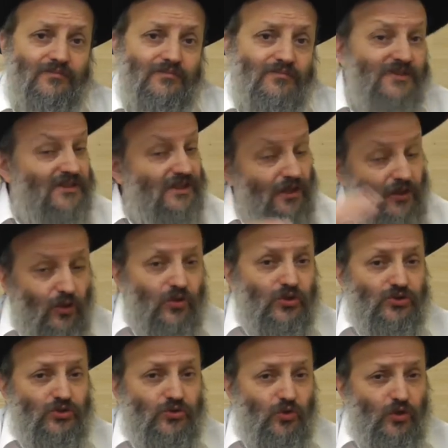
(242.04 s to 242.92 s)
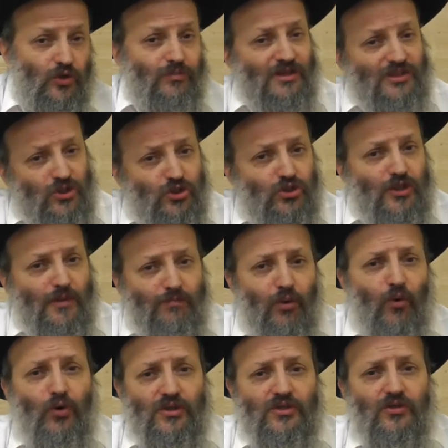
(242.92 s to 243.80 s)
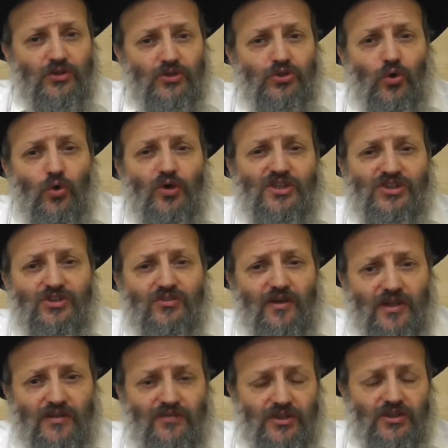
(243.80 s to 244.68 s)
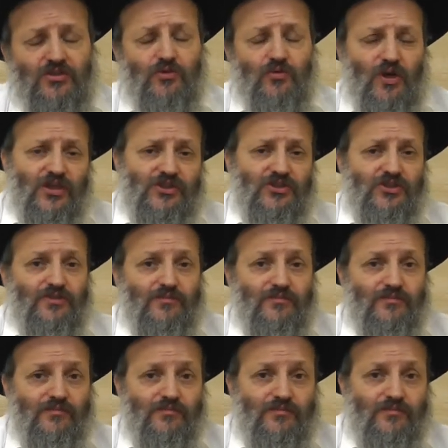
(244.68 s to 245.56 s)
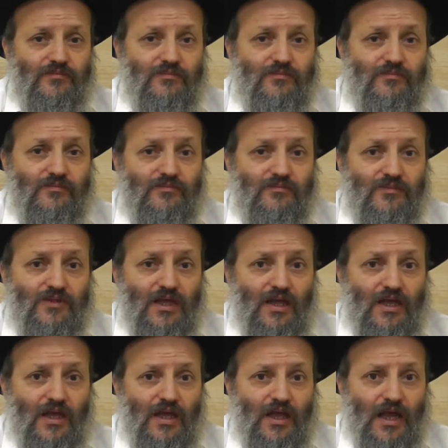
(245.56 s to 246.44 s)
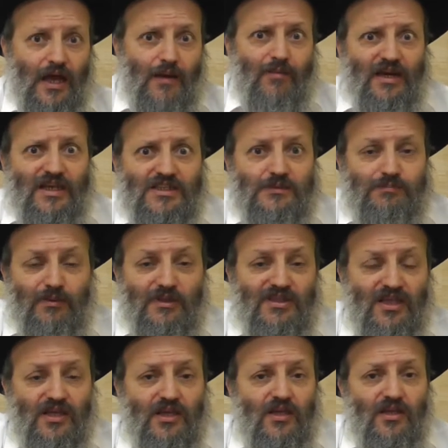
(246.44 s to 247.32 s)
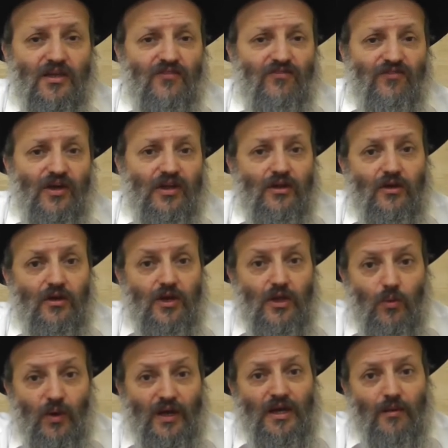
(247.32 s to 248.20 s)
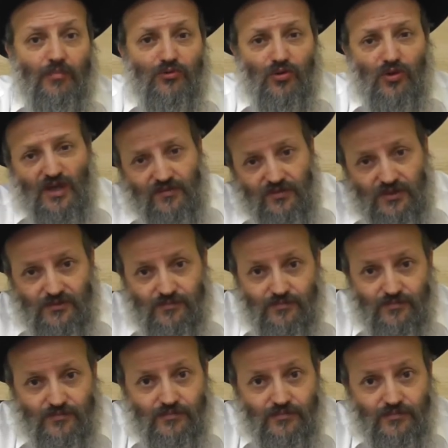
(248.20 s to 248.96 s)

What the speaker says: There's a long story, but just a point of the story, it's relevant to us. About this particular fellow, he went up to heaven.